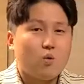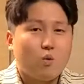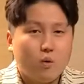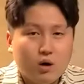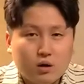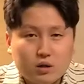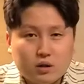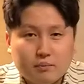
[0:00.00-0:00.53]

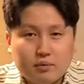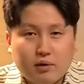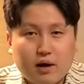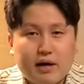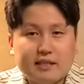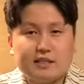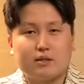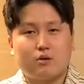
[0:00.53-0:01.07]
Well, the
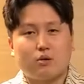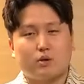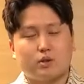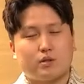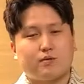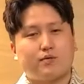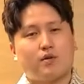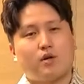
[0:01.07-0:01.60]
price goes
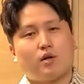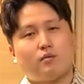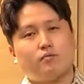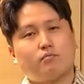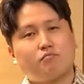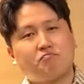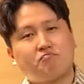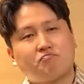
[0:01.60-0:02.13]

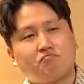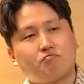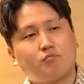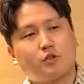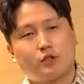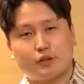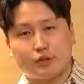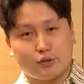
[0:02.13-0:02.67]
from
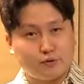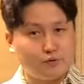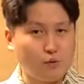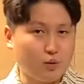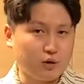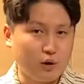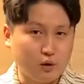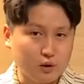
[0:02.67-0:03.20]
two to
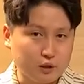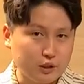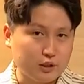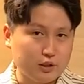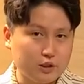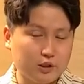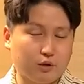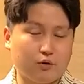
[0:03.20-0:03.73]
four dollars
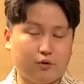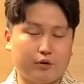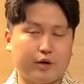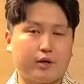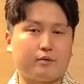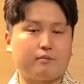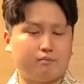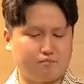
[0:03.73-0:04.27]
in
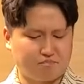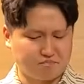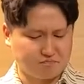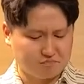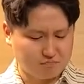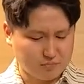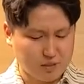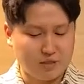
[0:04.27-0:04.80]
Korea.
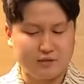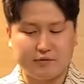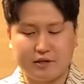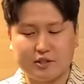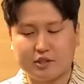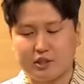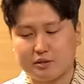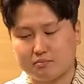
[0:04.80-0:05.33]
It's very
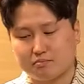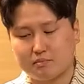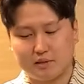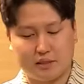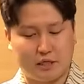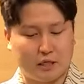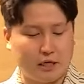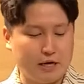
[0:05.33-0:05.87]
cheap
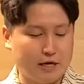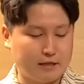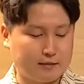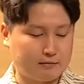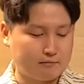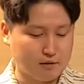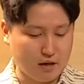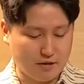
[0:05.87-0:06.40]
beer,
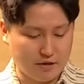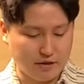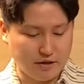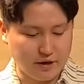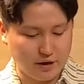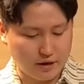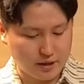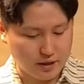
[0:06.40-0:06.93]
and I
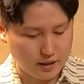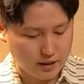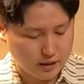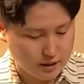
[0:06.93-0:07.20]
think